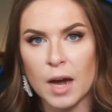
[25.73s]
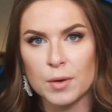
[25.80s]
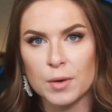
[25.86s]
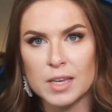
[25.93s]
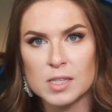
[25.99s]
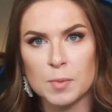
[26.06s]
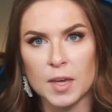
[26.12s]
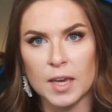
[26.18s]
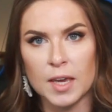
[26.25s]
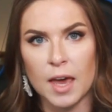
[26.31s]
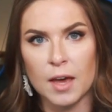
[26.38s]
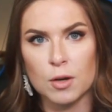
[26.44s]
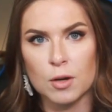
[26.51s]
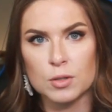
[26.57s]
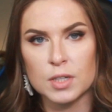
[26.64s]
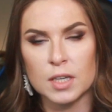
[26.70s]
he is being
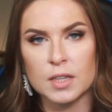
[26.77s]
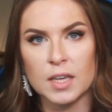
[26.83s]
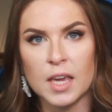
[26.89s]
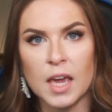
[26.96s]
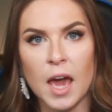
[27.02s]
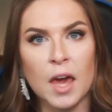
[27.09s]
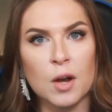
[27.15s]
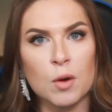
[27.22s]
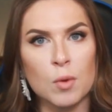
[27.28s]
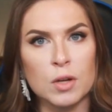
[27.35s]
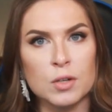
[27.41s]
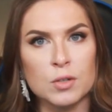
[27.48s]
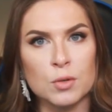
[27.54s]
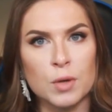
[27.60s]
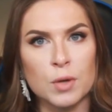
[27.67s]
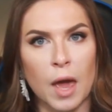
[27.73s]
held in the Anne Arundel
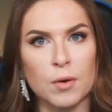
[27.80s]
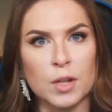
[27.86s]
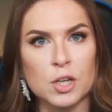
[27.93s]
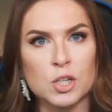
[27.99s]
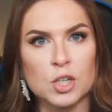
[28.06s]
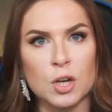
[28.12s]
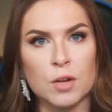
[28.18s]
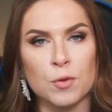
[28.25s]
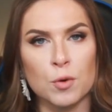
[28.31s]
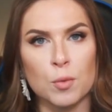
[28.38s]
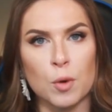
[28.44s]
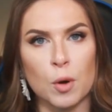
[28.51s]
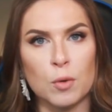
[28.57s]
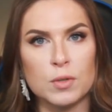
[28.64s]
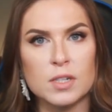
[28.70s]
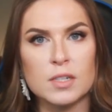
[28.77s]
County Jennifer
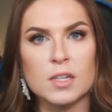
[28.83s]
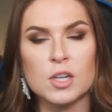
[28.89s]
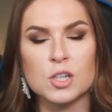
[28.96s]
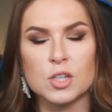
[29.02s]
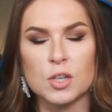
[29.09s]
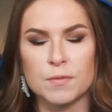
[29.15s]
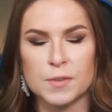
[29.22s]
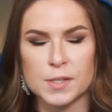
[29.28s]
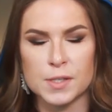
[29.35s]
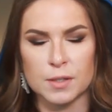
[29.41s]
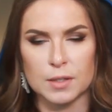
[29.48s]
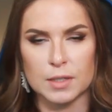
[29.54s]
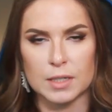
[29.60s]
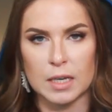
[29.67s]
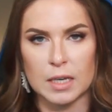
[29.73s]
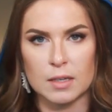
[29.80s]
Road Detention
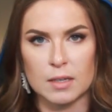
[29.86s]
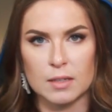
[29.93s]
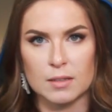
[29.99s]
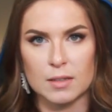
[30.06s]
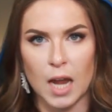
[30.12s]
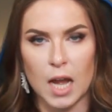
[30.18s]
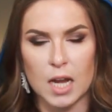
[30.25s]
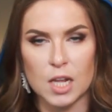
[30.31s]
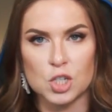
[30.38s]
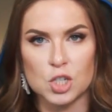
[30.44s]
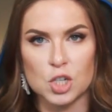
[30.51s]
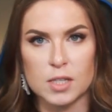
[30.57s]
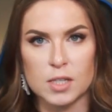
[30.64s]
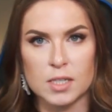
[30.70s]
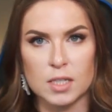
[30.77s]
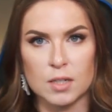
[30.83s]
Facility. Katie
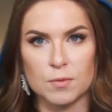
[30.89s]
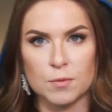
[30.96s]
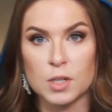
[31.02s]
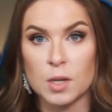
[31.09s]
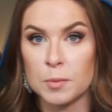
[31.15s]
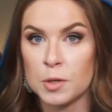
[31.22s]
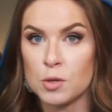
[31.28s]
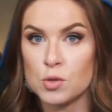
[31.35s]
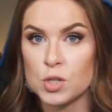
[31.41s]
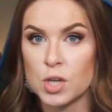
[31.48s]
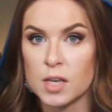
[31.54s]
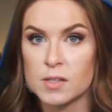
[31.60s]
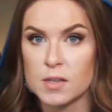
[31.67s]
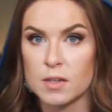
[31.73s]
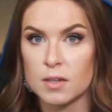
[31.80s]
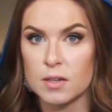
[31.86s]
Johnston for
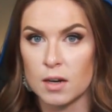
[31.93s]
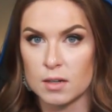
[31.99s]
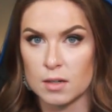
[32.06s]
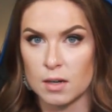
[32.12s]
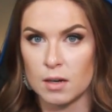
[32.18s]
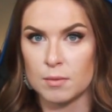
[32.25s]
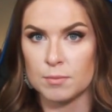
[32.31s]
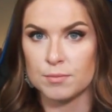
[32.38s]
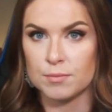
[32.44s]
WJZ.com.